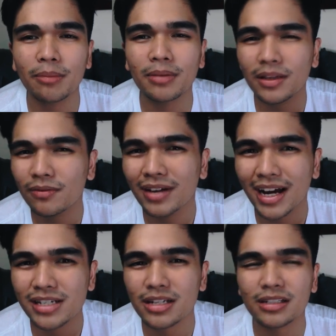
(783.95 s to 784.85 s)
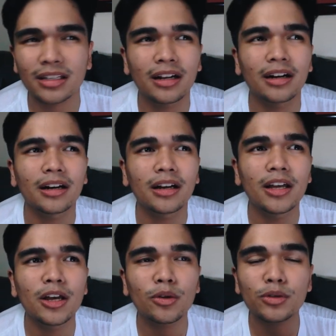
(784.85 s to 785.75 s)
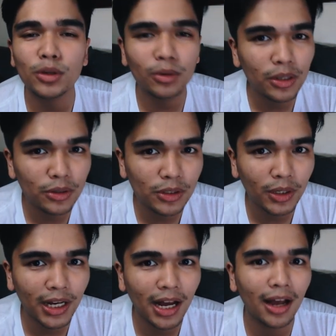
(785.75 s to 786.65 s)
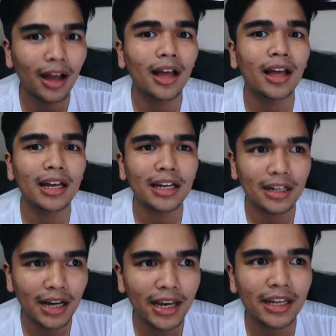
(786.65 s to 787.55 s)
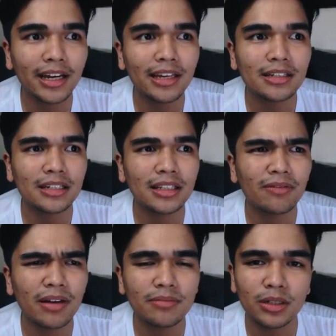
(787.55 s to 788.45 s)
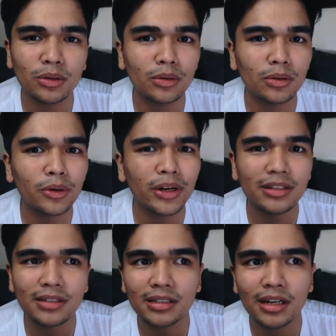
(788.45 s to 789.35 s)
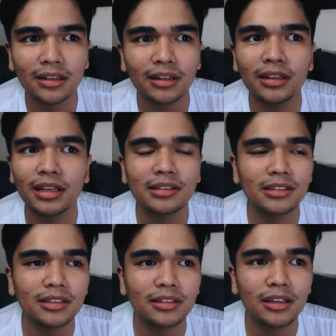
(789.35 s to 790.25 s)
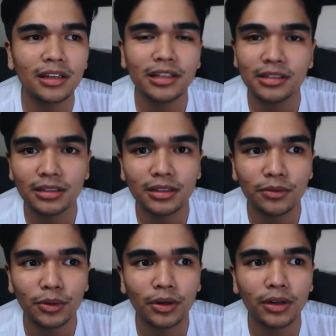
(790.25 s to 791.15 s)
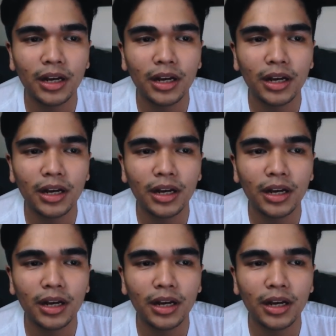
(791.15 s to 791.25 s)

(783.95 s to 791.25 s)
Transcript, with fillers: I believe kaya siya ng... Kung Sony user ka, kaya ng A sixty-five siguro, or A six hundred, A sixty-three, A sixty-four.